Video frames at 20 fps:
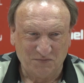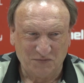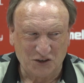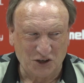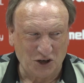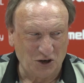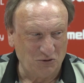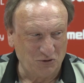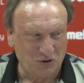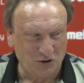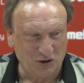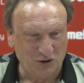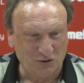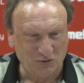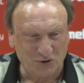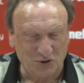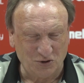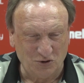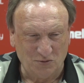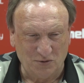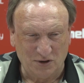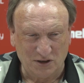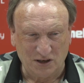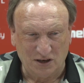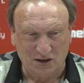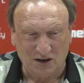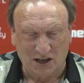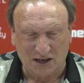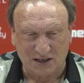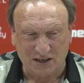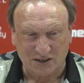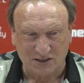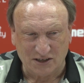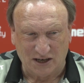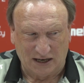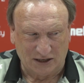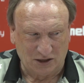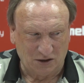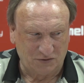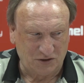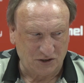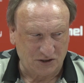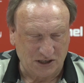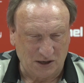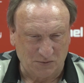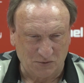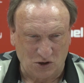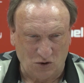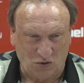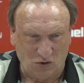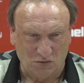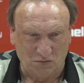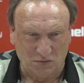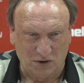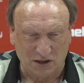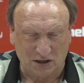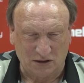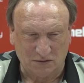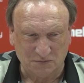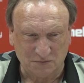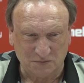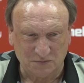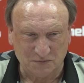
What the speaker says: So good luck to them. Like I said, I'd love to see them go up, me.